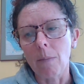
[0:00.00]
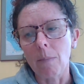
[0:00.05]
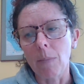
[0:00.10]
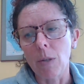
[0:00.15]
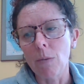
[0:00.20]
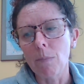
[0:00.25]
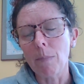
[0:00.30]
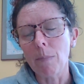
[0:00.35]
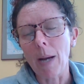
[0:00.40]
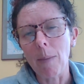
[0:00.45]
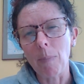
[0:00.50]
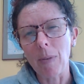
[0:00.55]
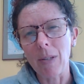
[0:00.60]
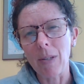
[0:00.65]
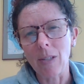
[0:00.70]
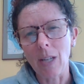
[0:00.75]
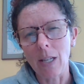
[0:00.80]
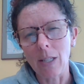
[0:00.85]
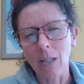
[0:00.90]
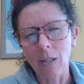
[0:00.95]
you might be
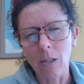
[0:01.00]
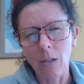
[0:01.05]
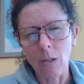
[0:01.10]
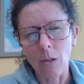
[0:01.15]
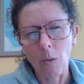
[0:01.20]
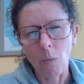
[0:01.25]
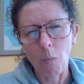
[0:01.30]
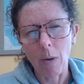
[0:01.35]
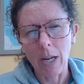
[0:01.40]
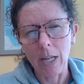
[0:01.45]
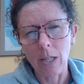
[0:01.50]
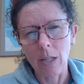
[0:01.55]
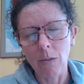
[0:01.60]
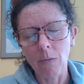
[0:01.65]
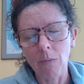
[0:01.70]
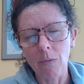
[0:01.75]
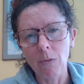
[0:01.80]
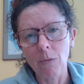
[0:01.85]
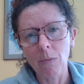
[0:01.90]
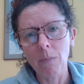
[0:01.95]
sent into the waiting
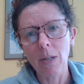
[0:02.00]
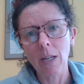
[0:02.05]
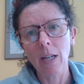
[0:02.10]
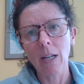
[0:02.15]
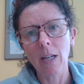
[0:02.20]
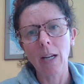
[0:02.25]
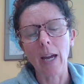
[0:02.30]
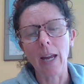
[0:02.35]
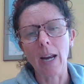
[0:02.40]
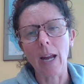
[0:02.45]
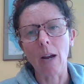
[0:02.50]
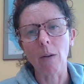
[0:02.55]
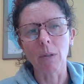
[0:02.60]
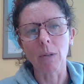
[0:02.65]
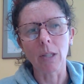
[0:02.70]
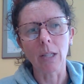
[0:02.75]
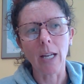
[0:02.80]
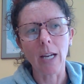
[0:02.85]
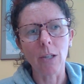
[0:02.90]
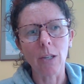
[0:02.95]
room and I
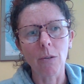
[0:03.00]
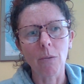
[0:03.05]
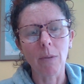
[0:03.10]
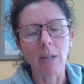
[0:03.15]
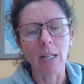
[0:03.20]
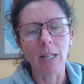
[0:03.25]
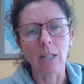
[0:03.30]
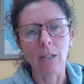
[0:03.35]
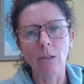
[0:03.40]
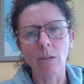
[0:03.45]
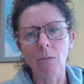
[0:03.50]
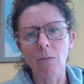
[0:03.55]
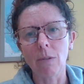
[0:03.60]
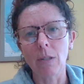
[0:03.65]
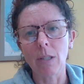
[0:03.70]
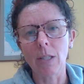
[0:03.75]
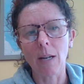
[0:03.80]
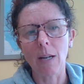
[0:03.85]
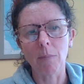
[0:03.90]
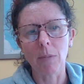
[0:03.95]
will let you in as soon
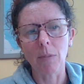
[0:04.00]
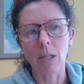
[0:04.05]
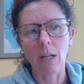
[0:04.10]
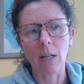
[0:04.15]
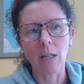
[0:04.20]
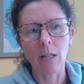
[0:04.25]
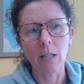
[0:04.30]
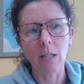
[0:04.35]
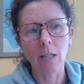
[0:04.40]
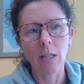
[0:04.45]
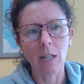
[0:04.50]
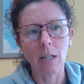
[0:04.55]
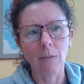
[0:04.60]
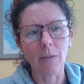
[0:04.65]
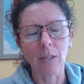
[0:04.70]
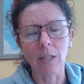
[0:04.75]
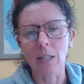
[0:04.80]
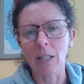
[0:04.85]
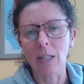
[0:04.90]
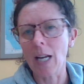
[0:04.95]
as I'm done. If
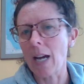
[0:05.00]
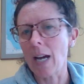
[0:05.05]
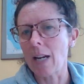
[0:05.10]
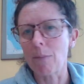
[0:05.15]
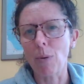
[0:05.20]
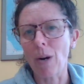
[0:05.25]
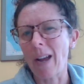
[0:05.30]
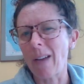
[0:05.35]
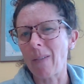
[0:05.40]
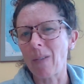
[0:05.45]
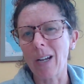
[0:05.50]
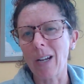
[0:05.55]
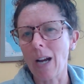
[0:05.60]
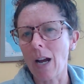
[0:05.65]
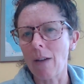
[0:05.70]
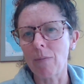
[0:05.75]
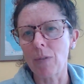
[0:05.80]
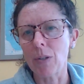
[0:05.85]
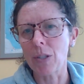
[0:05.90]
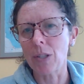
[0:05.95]
it's not a private
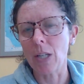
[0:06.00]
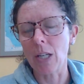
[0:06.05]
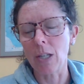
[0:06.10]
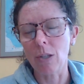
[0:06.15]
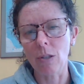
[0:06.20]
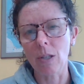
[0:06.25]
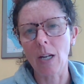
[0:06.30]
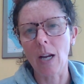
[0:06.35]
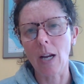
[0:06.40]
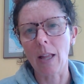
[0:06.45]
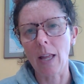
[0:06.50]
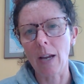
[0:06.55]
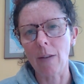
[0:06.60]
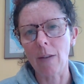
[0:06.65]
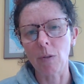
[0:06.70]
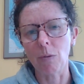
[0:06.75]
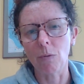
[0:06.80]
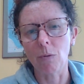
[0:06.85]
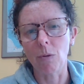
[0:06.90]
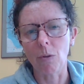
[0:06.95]
conversation, I'll have
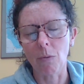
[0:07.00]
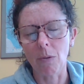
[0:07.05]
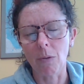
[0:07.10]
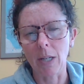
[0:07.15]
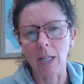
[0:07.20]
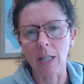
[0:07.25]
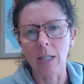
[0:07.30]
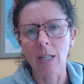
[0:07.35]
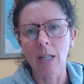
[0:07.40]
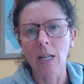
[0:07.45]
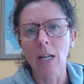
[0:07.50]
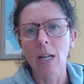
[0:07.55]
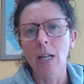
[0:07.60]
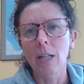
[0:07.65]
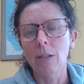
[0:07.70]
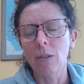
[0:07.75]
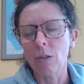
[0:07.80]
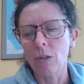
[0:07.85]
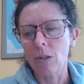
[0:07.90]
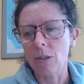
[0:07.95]
you join.
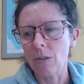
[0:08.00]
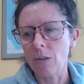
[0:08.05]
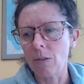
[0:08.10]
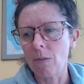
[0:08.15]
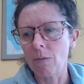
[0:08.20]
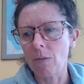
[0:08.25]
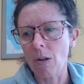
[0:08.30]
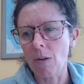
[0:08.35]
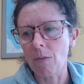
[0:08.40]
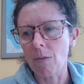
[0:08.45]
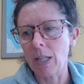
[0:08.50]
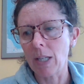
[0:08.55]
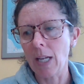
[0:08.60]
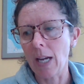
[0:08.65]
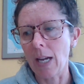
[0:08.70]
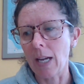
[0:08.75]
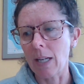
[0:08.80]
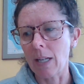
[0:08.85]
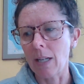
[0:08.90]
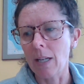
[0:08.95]
Just so you know,
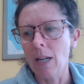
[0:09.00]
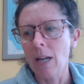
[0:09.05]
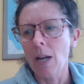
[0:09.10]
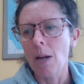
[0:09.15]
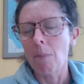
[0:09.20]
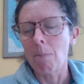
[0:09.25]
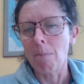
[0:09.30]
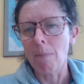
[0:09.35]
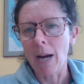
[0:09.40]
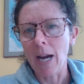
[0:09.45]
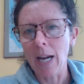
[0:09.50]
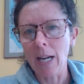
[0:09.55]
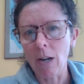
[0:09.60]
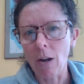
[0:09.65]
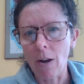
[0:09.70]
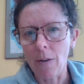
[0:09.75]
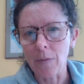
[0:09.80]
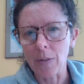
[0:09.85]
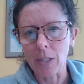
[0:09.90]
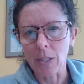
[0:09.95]
again, my
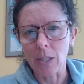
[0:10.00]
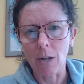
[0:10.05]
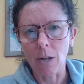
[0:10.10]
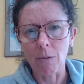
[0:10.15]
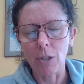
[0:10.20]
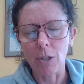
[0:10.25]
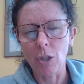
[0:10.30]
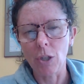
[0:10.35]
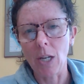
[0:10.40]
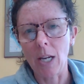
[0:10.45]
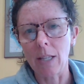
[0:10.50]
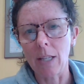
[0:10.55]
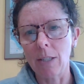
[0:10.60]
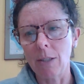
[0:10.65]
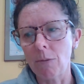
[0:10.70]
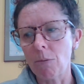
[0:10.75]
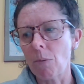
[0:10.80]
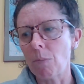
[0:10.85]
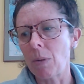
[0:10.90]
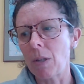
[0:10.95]
office hours,
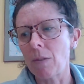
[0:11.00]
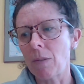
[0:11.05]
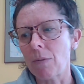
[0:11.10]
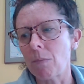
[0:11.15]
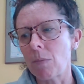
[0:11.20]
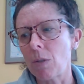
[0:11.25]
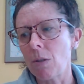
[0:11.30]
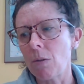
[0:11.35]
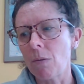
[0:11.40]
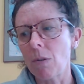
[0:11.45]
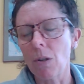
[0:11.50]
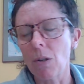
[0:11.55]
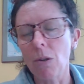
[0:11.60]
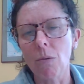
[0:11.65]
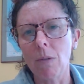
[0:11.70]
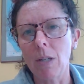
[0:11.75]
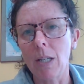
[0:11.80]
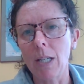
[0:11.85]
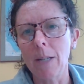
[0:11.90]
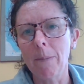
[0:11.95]
Shelley's will be from 2 to
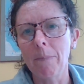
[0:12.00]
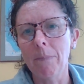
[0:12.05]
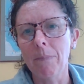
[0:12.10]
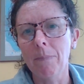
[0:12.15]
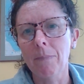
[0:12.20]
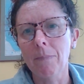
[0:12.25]
3,